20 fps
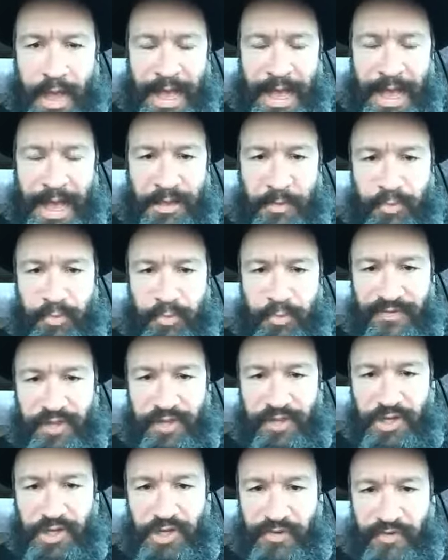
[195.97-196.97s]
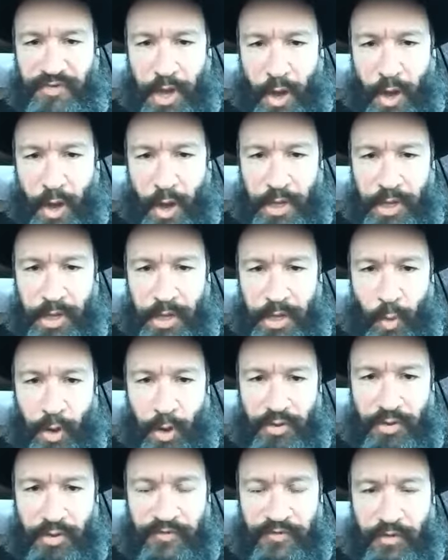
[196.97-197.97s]
had the privilege of knowing, a
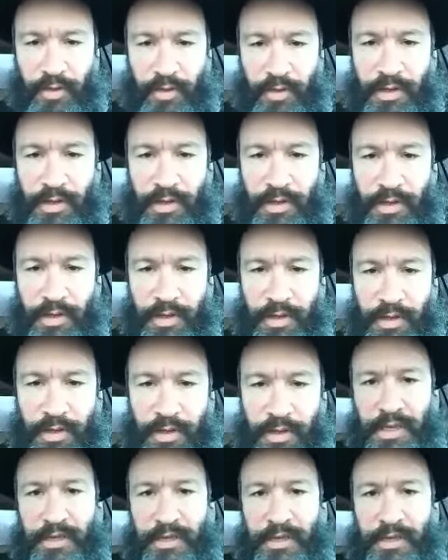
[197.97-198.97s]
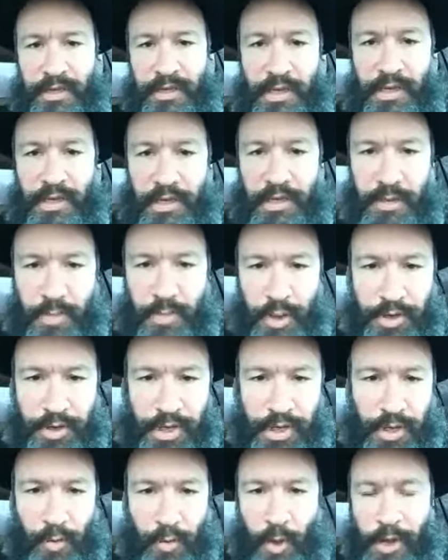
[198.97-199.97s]
wonderful leader in the
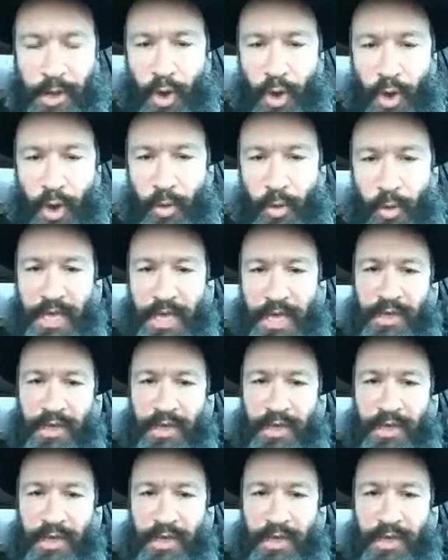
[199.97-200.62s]
community in Wyoming,